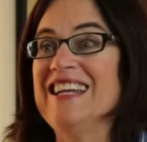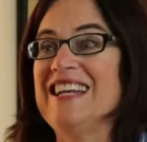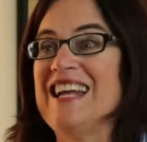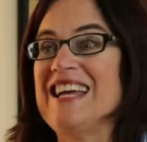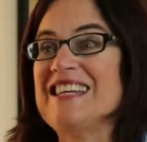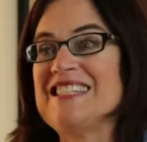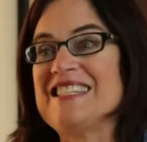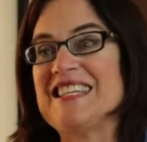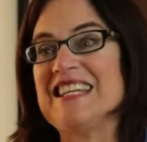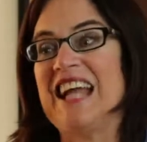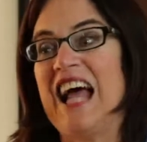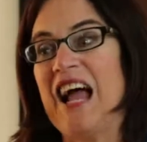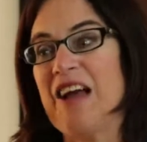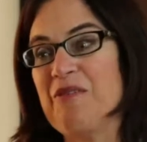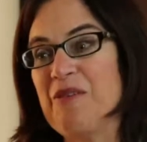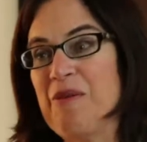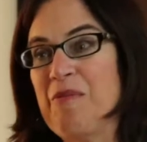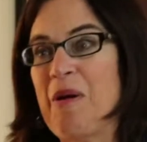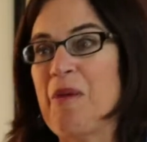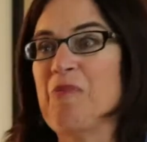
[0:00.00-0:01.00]
and I said, I
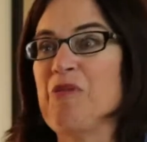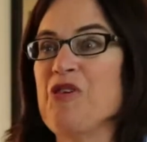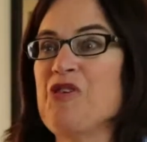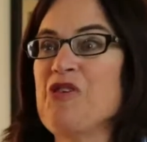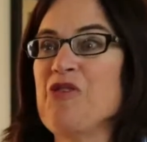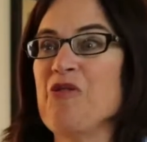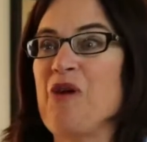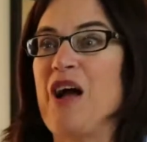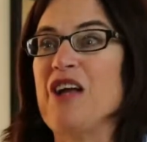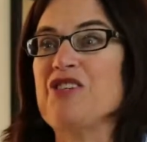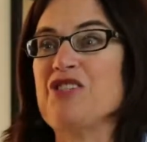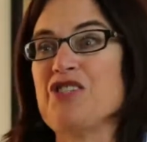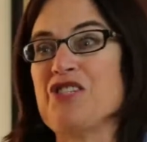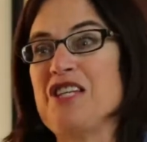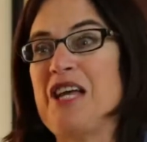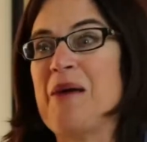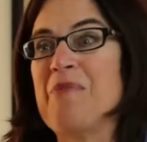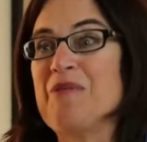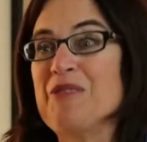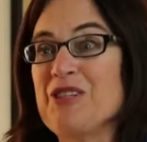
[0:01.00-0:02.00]
remember you. I
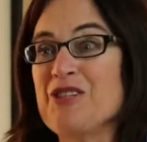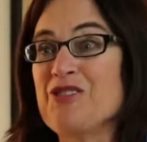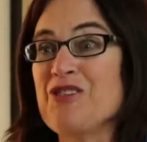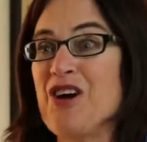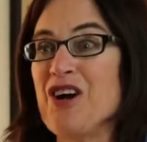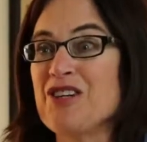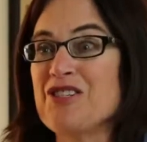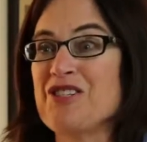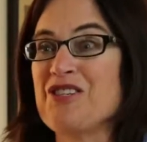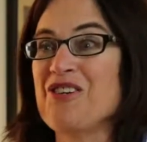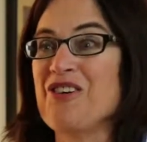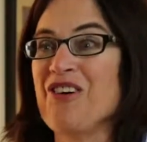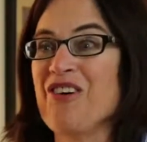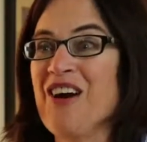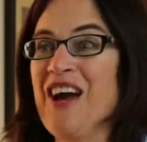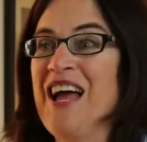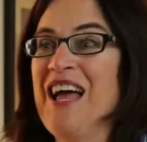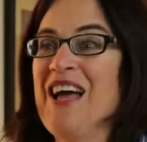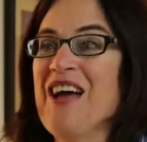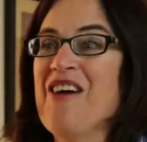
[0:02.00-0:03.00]
just happened to talk to
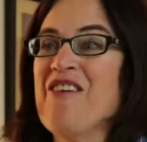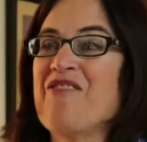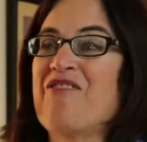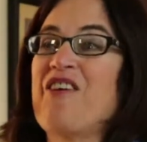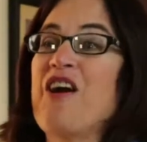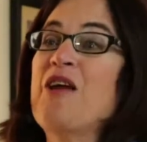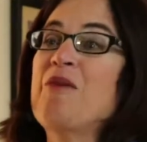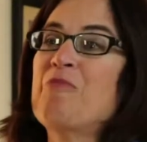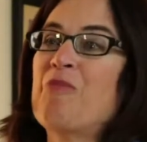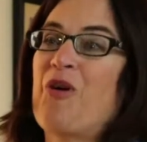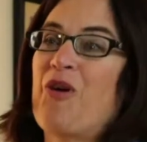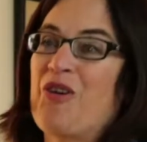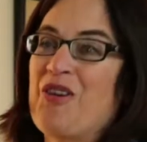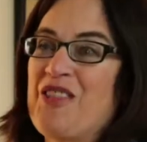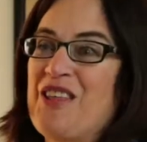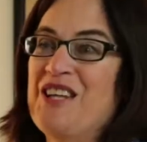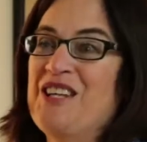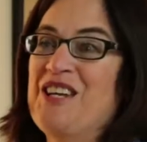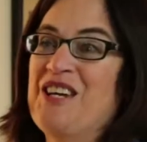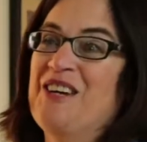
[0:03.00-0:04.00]
your friend
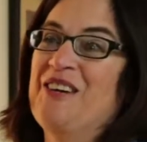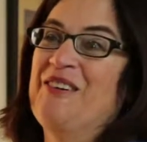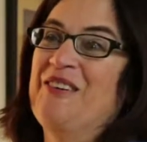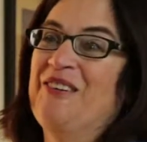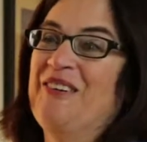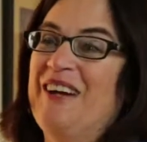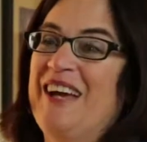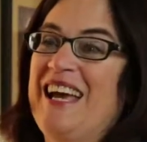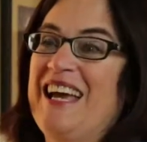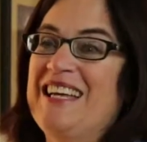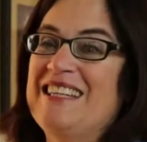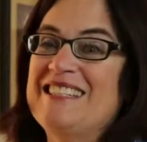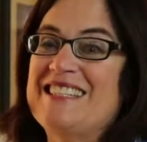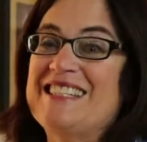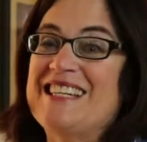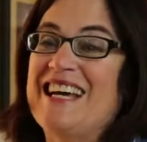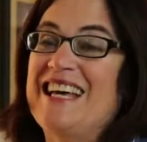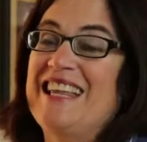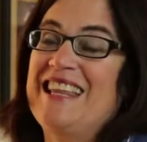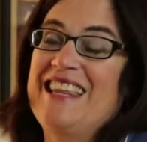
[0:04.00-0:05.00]
more than you, and
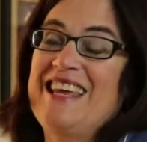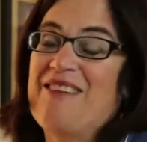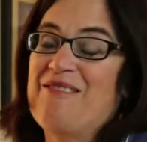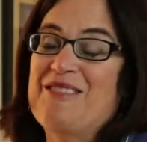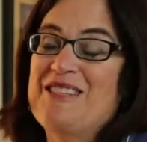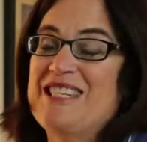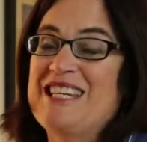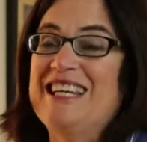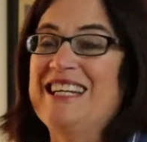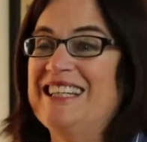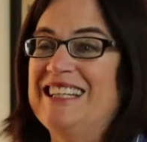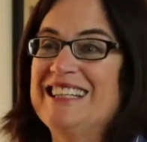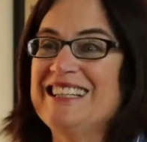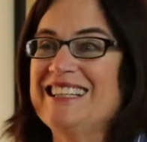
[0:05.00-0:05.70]
that was it.